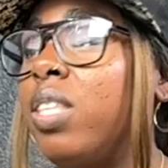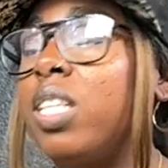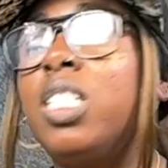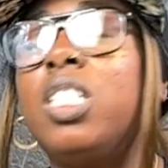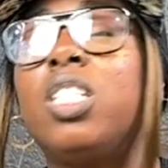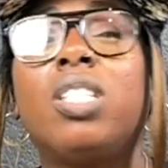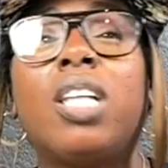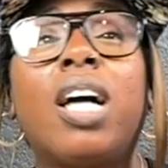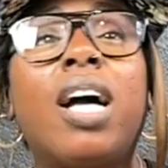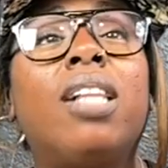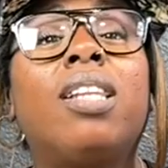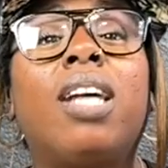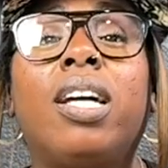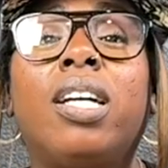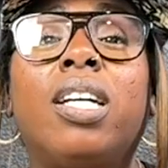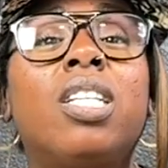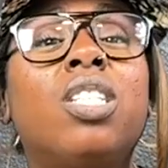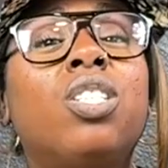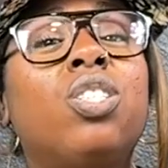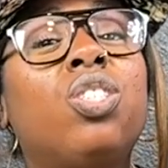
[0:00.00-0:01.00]
this or that.
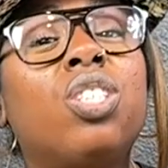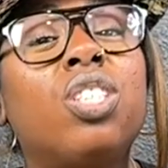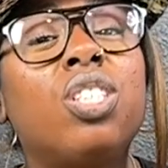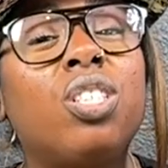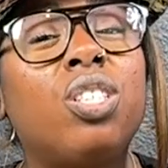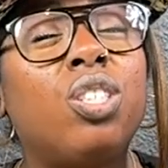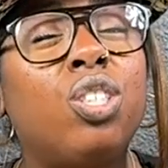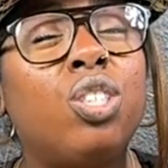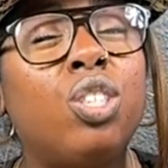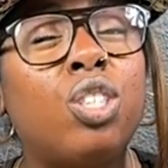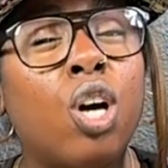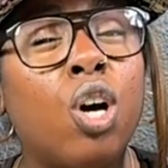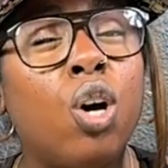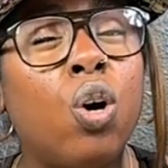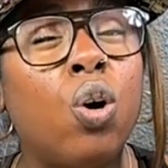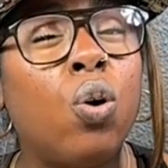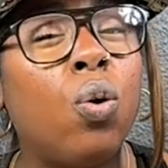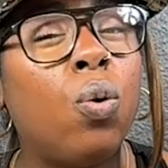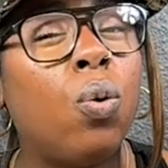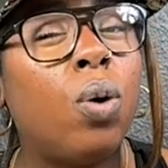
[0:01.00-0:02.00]
Like, it's just
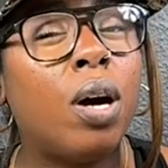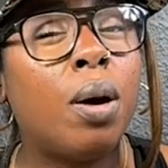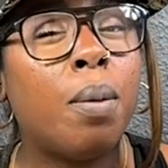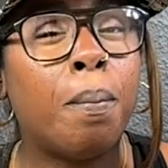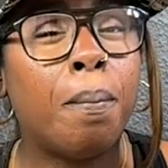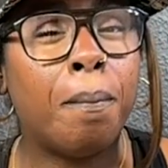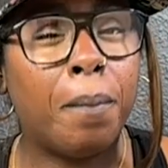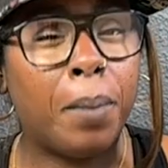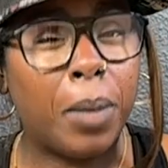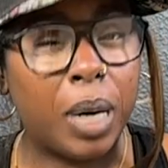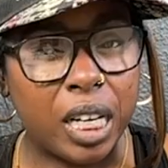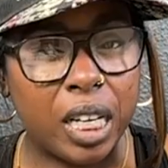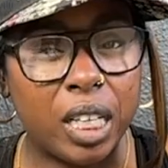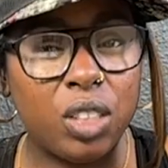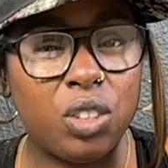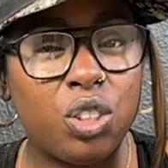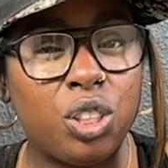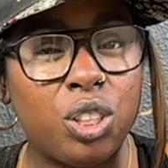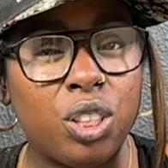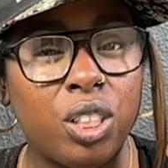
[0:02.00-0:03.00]
so
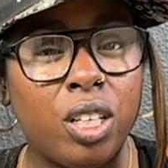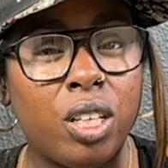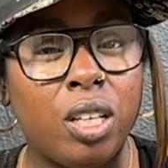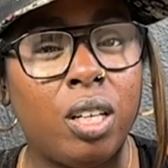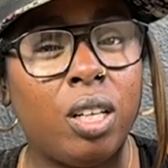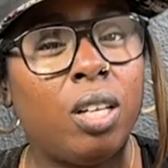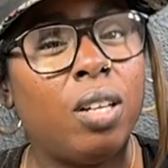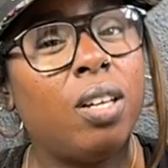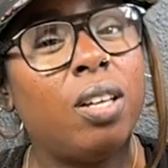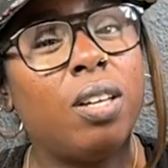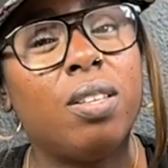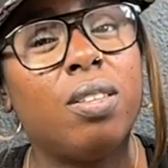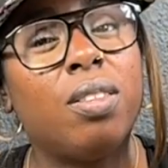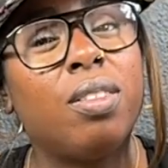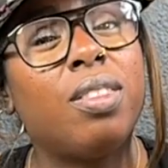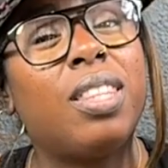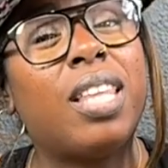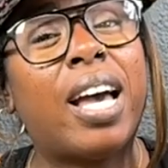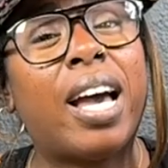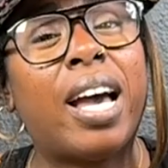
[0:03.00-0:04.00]
much
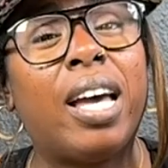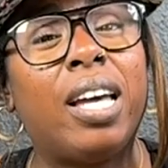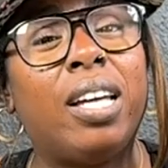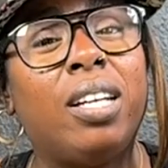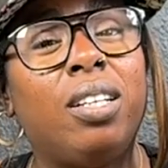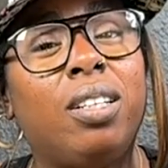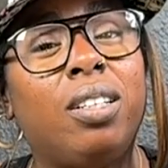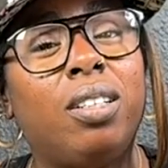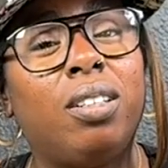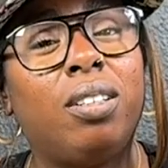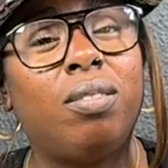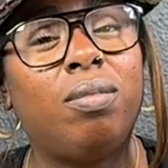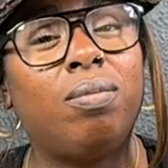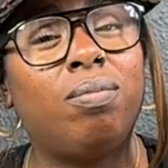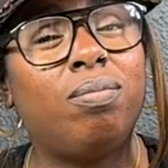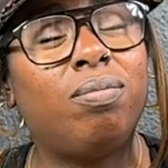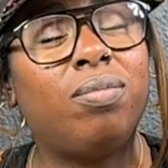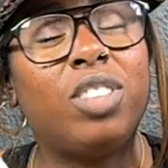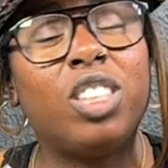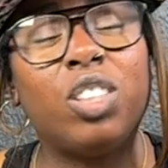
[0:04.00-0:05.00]
that
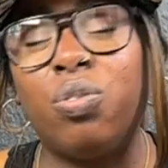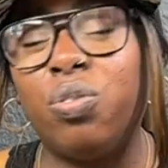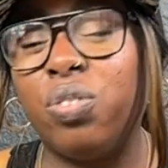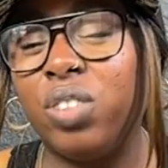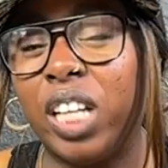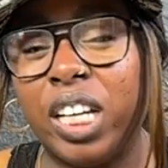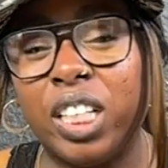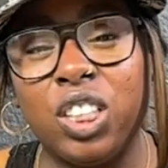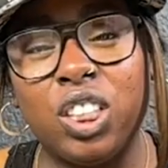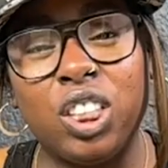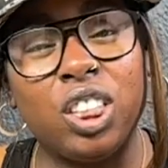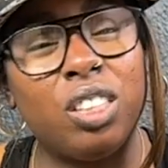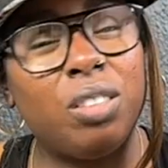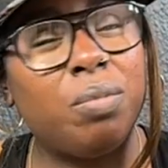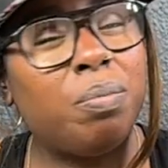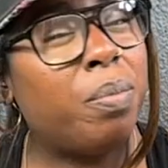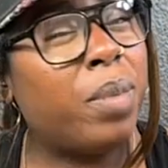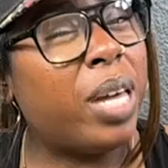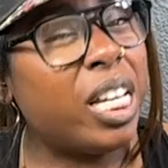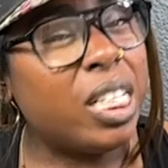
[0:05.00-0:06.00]

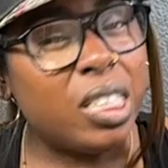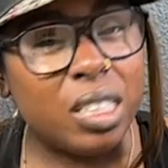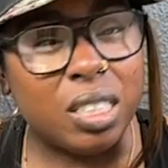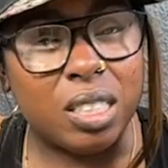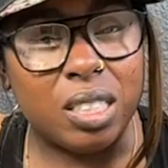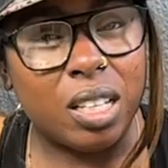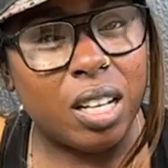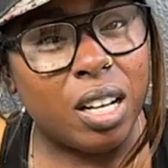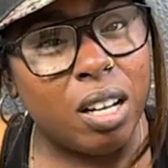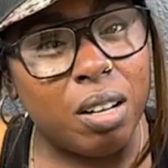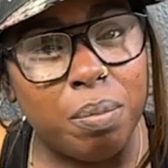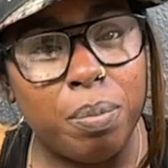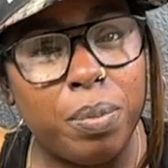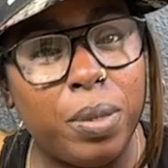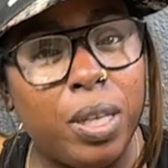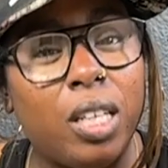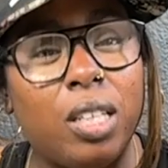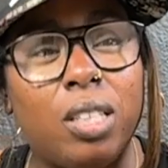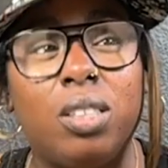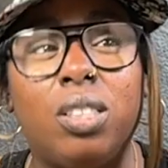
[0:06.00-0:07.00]
deflection messes up.
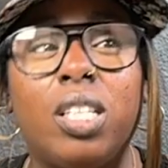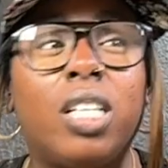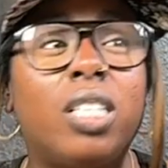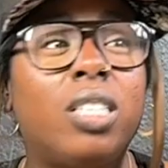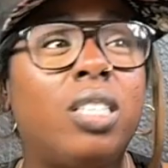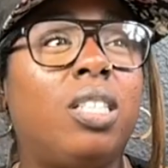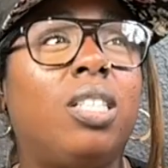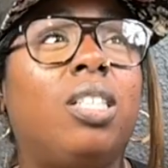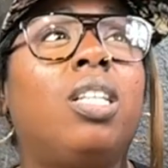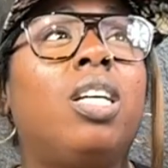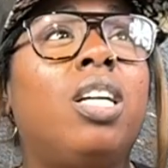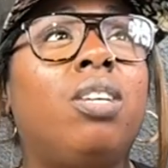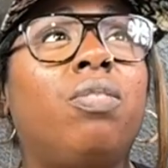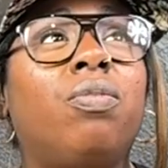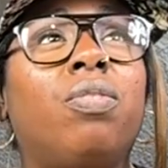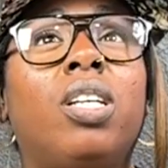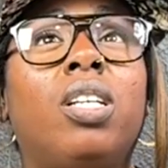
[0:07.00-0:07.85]
It doesn't